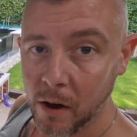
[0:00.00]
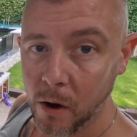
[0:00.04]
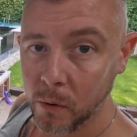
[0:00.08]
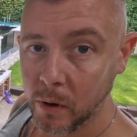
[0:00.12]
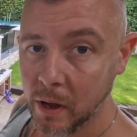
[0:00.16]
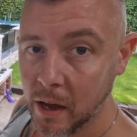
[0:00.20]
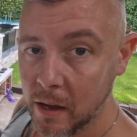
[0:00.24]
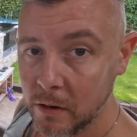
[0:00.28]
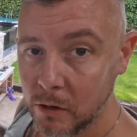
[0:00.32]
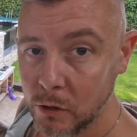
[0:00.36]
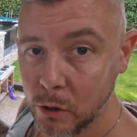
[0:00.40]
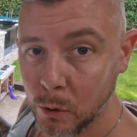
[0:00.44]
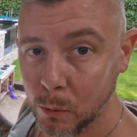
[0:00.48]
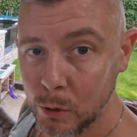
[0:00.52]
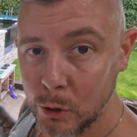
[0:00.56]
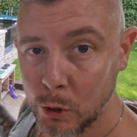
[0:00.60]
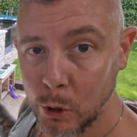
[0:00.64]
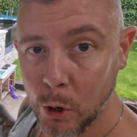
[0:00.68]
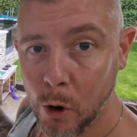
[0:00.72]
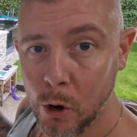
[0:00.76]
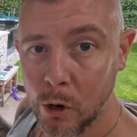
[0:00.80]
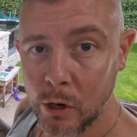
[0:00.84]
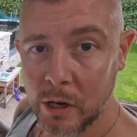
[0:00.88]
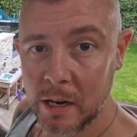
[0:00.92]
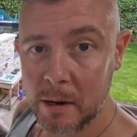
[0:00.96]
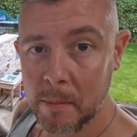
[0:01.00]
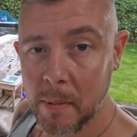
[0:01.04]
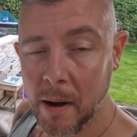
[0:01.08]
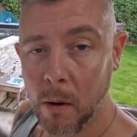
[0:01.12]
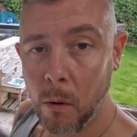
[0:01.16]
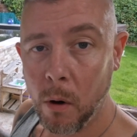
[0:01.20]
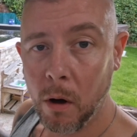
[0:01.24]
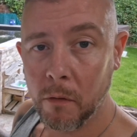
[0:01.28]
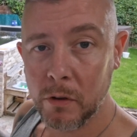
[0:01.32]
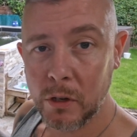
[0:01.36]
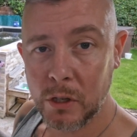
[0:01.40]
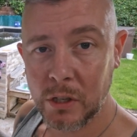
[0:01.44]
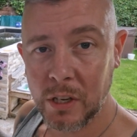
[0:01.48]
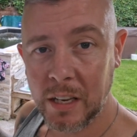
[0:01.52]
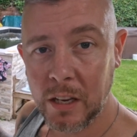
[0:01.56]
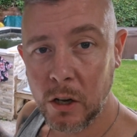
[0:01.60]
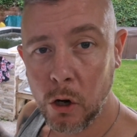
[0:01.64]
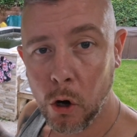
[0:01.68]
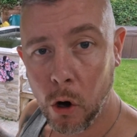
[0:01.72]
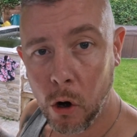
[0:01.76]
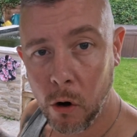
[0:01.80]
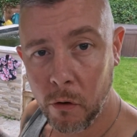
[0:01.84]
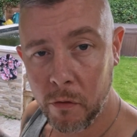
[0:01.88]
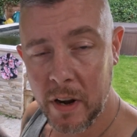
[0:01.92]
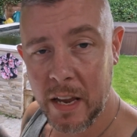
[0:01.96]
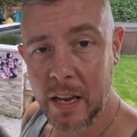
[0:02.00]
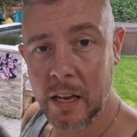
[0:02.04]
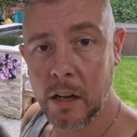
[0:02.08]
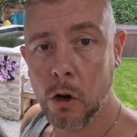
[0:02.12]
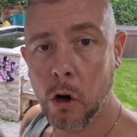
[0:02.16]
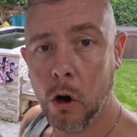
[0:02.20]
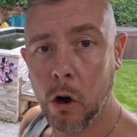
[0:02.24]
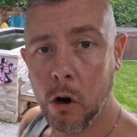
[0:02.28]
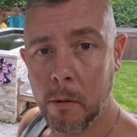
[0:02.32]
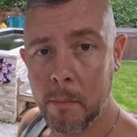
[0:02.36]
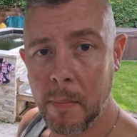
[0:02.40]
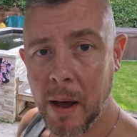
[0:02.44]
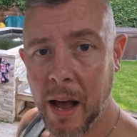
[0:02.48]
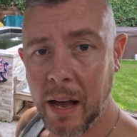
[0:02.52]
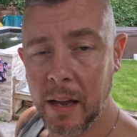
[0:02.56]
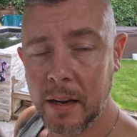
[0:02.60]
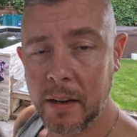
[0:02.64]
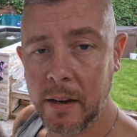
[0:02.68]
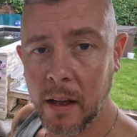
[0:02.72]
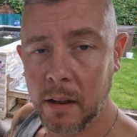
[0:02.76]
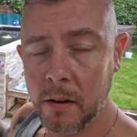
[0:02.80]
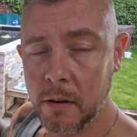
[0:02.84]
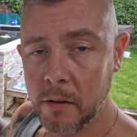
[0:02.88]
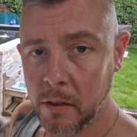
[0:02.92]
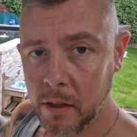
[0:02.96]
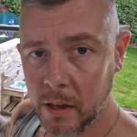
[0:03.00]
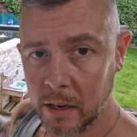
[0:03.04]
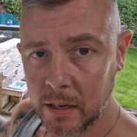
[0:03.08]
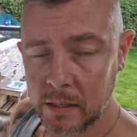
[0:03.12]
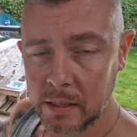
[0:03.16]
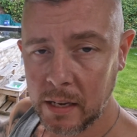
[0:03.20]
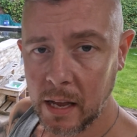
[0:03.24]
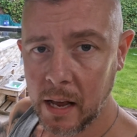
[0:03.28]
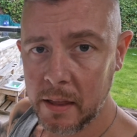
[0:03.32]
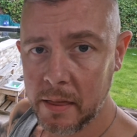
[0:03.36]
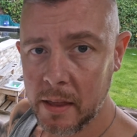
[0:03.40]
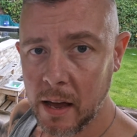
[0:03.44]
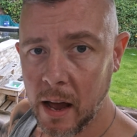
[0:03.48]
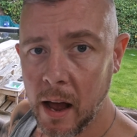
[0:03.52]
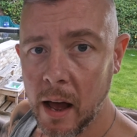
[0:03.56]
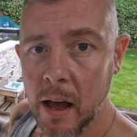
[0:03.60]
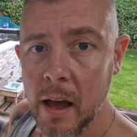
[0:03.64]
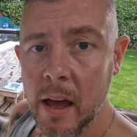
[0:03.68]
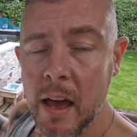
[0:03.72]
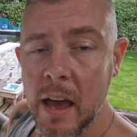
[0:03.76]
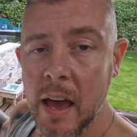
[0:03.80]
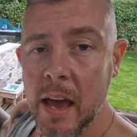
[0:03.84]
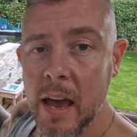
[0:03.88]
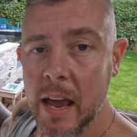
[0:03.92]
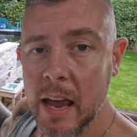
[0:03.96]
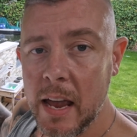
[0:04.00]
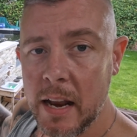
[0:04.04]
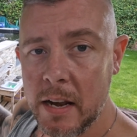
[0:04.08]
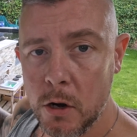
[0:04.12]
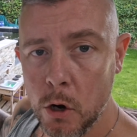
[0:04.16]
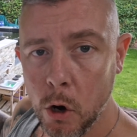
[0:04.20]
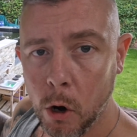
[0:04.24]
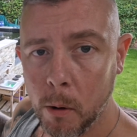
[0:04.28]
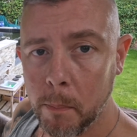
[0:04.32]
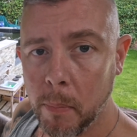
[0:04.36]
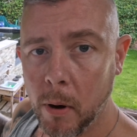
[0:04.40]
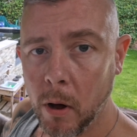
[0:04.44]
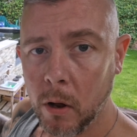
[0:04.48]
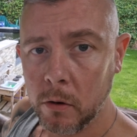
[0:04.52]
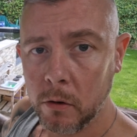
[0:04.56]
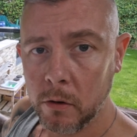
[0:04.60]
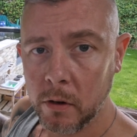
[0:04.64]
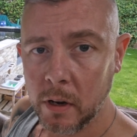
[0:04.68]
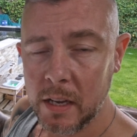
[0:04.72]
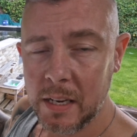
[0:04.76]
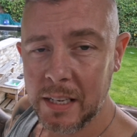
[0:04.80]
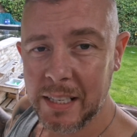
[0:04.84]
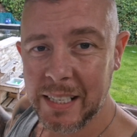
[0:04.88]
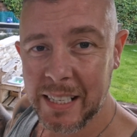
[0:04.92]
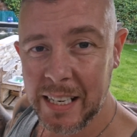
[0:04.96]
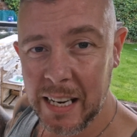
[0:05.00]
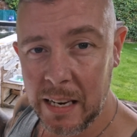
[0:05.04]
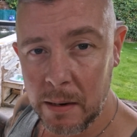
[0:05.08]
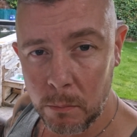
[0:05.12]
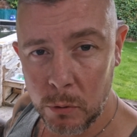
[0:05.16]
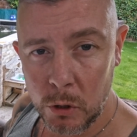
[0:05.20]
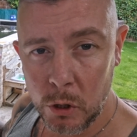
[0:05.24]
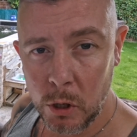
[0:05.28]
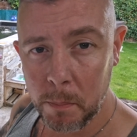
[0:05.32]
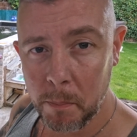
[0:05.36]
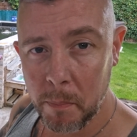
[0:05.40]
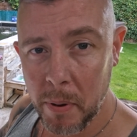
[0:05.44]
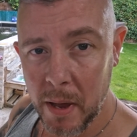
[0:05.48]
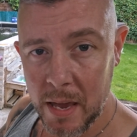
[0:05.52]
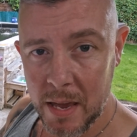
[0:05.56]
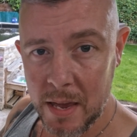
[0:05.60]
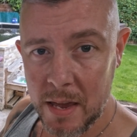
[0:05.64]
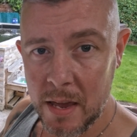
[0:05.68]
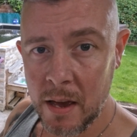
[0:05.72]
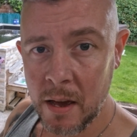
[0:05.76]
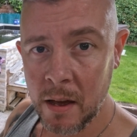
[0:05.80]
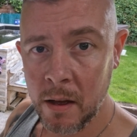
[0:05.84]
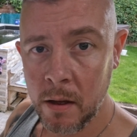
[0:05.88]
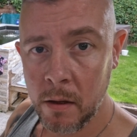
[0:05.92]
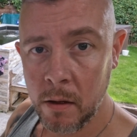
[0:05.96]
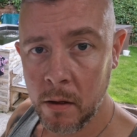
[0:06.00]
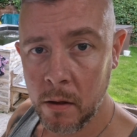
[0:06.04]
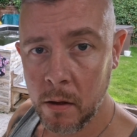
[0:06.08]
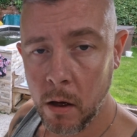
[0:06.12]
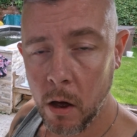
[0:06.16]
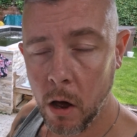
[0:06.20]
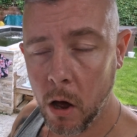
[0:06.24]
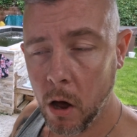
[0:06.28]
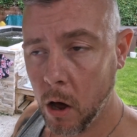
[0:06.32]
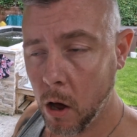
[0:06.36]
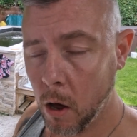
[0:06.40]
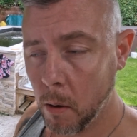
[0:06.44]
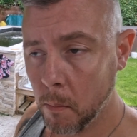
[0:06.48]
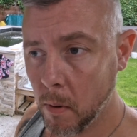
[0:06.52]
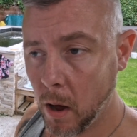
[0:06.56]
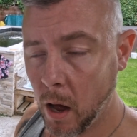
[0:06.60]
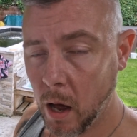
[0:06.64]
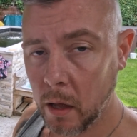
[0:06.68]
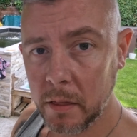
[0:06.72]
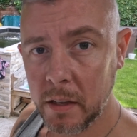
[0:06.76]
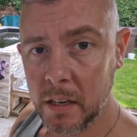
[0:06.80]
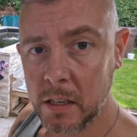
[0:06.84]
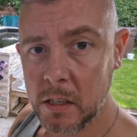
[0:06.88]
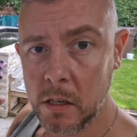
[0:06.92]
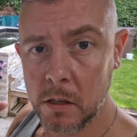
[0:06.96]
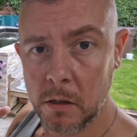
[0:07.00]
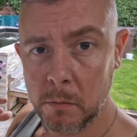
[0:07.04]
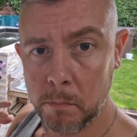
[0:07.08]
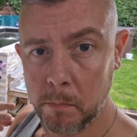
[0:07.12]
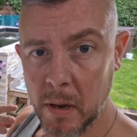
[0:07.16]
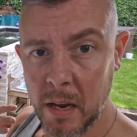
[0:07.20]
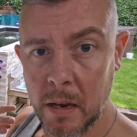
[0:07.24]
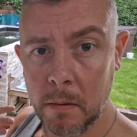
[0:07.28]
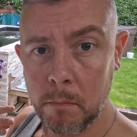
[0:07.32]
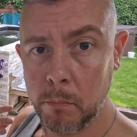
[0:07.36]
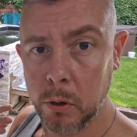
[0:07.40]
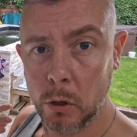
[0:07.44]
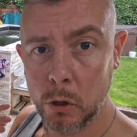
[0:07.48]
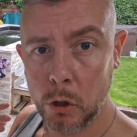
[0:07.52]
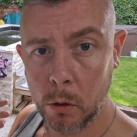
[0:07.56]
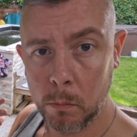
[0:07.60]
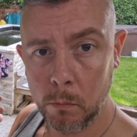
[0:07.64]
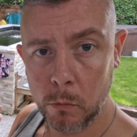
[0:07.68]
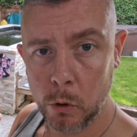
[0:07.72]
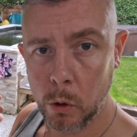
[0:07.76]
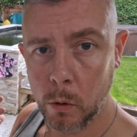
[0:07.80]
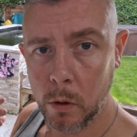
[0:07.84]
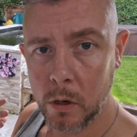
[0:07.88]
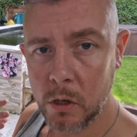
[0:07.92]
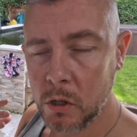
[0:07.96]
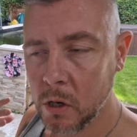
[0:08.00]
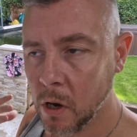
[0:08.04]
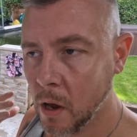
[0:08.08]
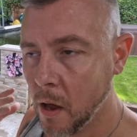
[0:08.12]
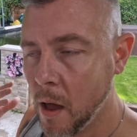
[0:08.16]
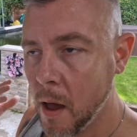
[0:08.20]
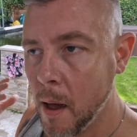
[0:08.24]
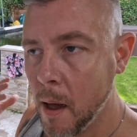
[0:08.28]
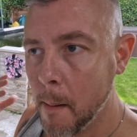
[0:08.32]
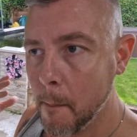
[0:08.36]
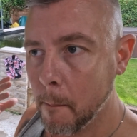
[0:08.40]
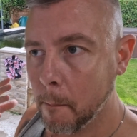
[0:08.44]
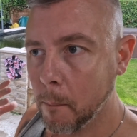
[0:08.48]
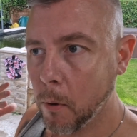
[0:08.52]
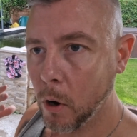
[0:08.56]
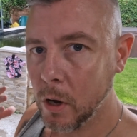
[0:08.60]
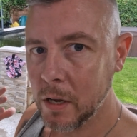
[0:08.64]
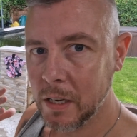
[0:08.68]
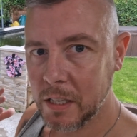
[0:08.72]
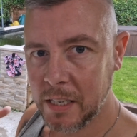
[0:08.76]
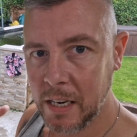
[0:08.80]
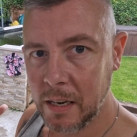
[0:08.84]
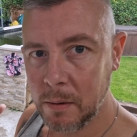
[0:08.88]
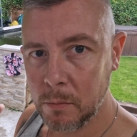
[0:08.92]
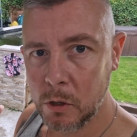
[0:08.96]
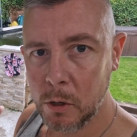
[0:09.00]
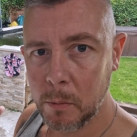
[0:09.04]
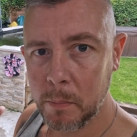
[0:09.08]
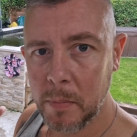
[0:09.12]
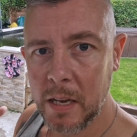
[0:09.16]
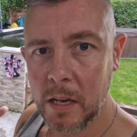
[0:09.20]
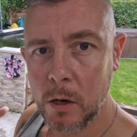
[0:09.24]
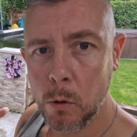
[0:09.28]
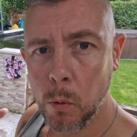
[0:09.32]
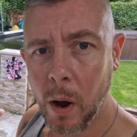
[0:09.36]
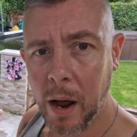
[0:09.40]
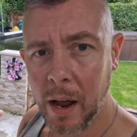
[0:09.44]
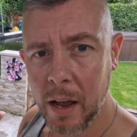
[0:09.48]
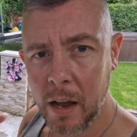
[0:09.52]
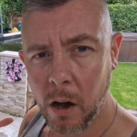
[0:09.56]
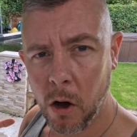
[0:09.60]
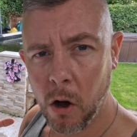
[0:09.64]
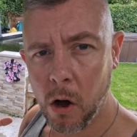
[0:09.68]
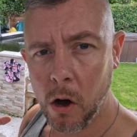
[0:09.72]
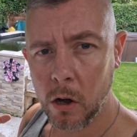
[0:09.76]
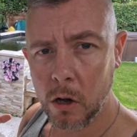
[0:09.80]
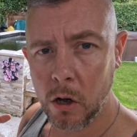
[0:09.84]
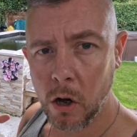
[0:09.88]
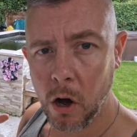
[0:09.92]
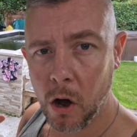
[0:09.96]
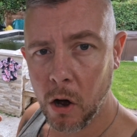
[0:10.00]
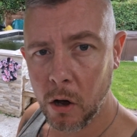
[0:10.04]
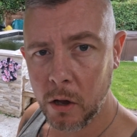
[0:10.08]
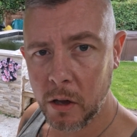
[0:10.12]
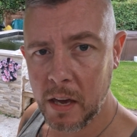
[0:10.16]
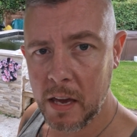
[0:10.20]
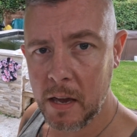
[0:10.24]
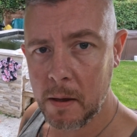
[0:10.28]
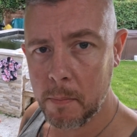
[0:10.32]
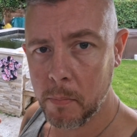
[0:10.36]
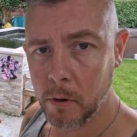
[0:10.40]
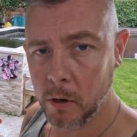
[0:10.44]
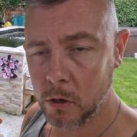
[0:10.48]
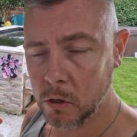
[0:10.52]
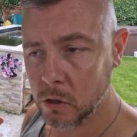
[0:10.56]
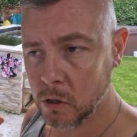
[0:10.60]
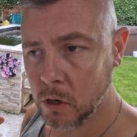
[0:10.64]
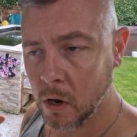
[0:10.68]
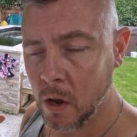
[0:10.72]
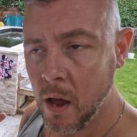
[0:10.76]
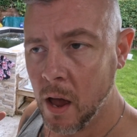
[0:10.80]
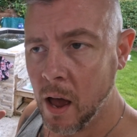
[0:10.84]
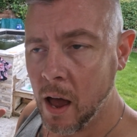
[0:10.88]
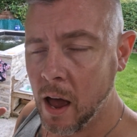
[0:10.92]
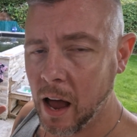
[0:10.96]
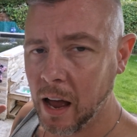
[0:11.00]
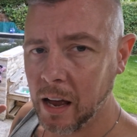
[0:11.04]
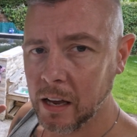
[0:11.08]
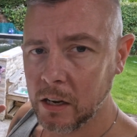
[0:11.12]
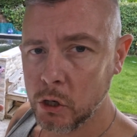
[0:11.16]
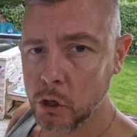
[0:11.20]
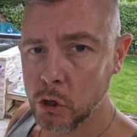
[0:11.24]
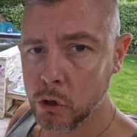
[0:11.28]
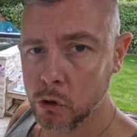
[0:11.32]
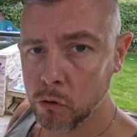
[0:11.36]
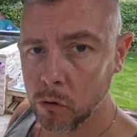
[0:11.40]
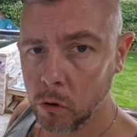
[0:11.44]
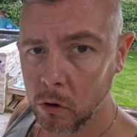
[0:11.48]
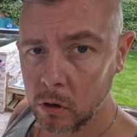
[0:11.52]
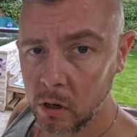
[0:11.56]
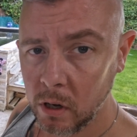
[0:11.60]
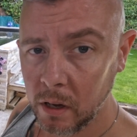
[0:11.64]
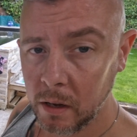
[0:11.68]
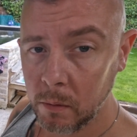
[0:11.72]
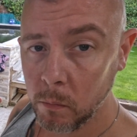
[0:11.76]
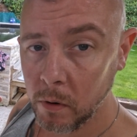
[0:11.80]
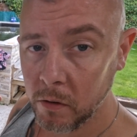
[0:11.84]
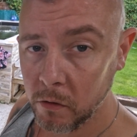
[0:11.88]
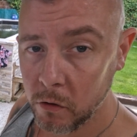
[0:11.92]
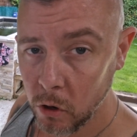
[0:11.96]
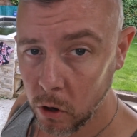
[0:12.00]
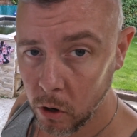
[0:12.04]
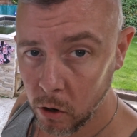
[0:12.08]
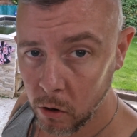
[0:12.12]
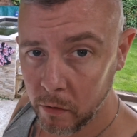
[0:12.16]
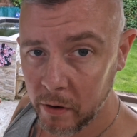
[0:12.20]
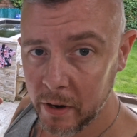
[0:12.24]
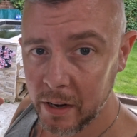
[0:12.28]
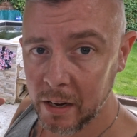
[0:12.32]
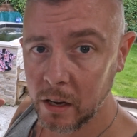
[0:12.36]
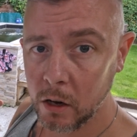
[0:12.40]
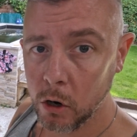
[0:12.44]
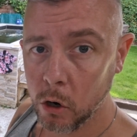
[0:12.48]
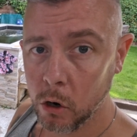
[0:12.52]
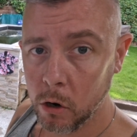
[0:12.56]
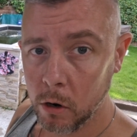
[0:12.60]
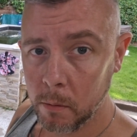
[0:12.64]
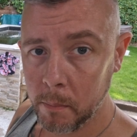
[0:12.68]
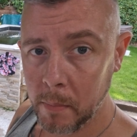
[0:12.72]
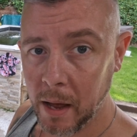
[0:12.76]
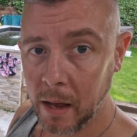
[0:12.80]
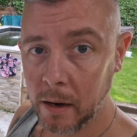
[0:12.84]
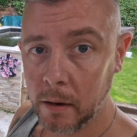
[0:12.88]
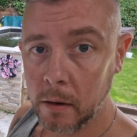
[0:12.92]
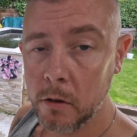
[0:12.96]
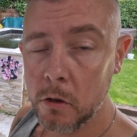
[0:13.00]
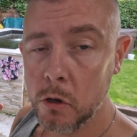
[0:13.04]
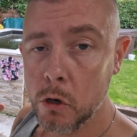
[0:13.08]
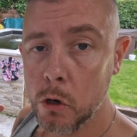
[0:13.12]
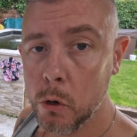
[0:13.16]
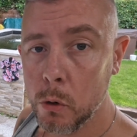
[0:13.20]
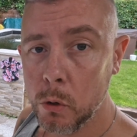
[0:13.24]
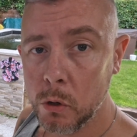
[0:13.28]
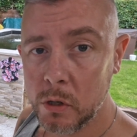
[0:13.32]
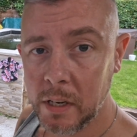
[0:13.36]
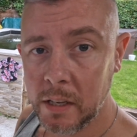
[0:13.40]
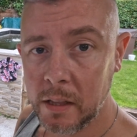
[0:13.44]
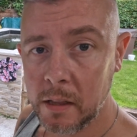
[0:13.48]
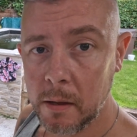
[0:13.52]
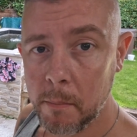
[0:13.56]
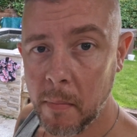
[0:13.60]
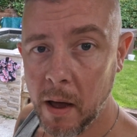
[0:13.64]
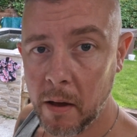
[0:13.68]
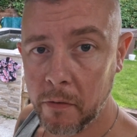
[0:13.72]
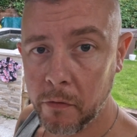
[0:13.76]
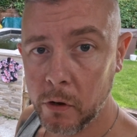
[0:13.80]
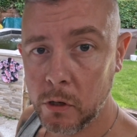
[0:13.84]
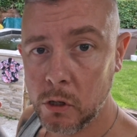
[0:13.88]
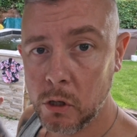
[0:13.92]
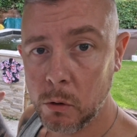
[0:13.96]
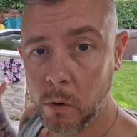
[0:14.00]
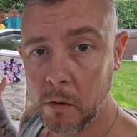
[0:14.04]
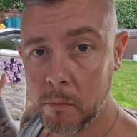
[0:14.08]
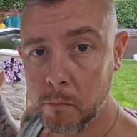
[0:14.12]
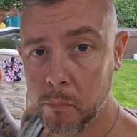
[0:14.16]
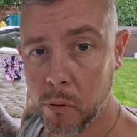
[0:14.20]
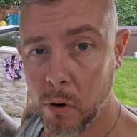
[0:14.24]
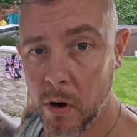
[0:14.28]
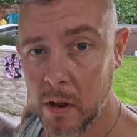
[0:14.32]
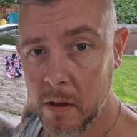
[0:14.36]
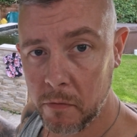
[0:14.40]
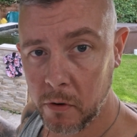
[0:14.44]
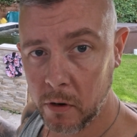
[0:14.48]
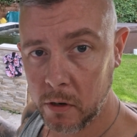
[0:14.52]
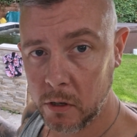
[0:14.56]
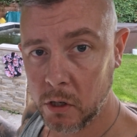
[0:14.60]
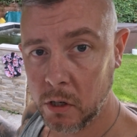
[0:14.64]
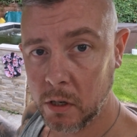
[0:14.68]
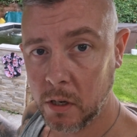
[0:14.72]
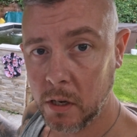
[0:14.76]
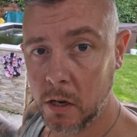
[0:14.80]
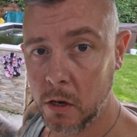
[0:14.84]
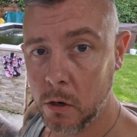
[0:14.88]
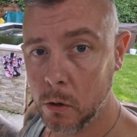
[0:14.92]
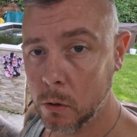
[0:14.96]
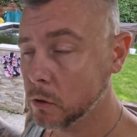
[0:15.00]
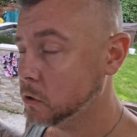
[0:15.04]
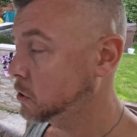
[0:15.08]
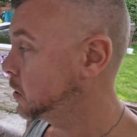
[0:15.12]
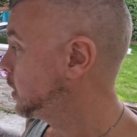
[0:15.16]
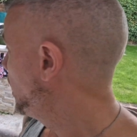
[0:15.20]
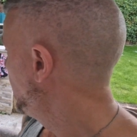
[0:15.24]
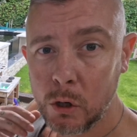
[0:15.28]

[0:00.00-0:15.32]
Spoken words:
Okay, so we're talking about obviously chlorine, chloramide and things like that in your pond. It seems to be, and this is being presumptuous, but it seems to be quite a lot of koi keepers are struggling with chlorine and chloramide using the methods that we previously used.